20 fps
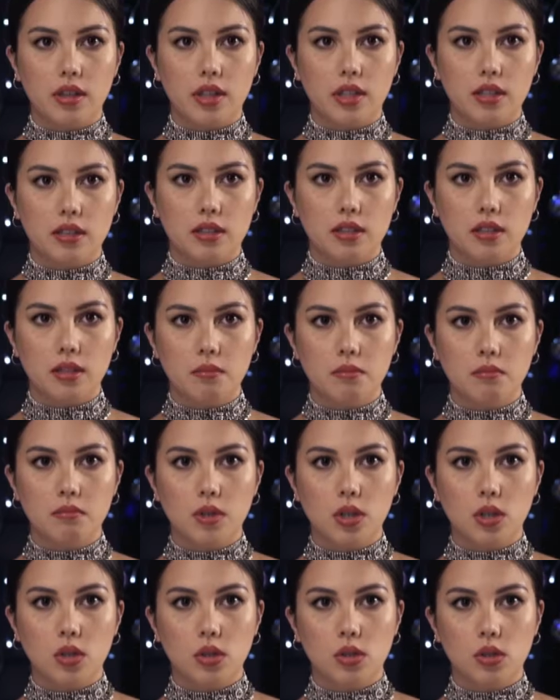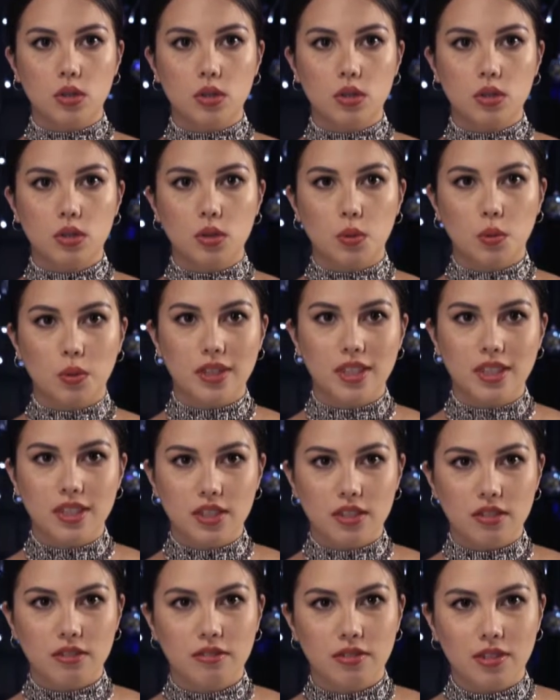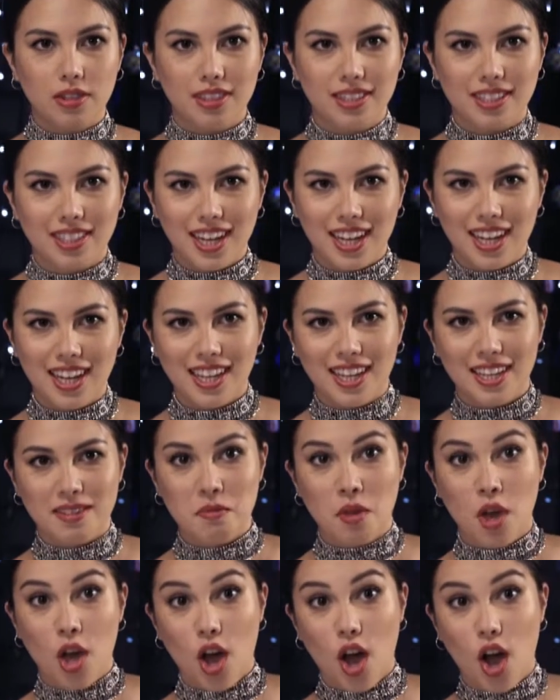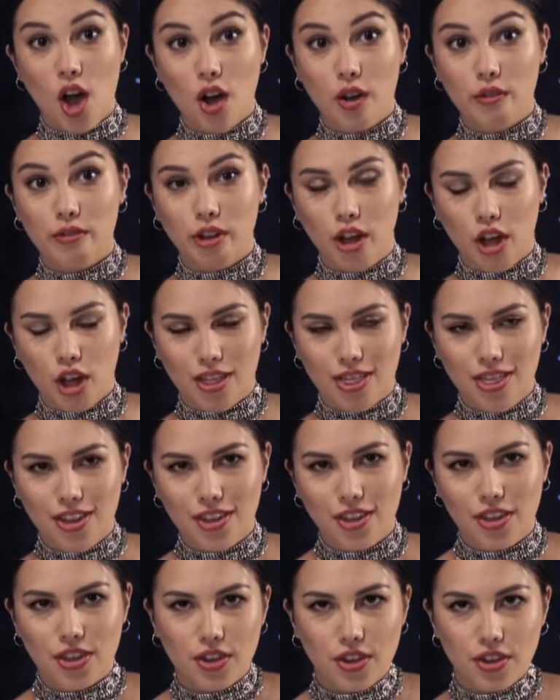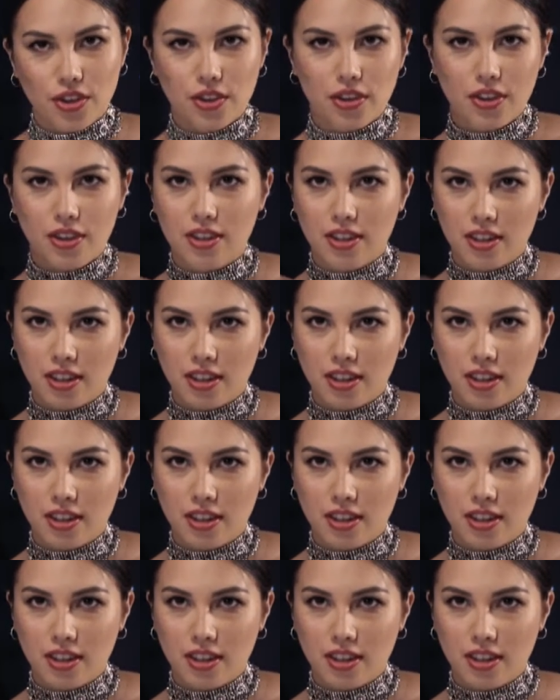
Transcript: It's the most wonderful time of the year.